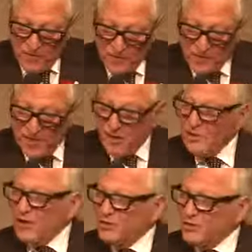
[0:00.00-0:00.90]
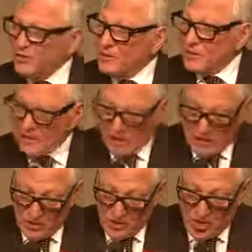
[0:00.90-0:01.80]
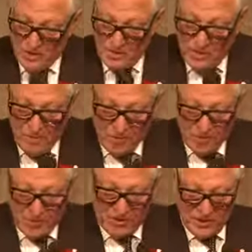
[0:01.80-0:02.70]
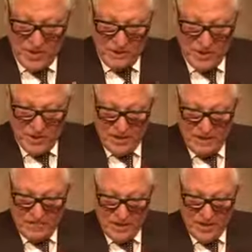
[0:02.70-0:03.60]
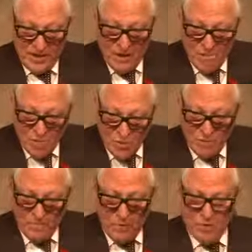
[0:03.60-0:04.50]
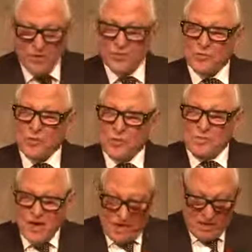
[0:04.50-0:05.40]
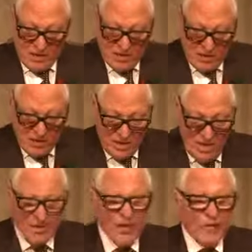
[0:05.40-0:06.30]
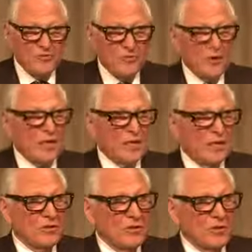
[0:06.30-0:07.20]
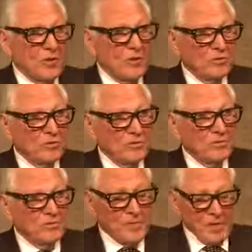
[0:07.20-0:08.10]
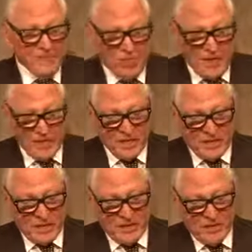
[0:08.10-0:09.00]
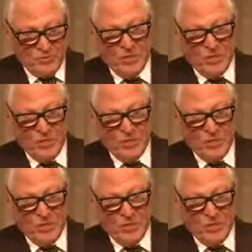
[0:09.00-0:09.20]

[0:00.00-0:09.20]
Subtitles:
focusing our efforts on the one proposal that I believe more progress will be made than through any other approach. If we can get the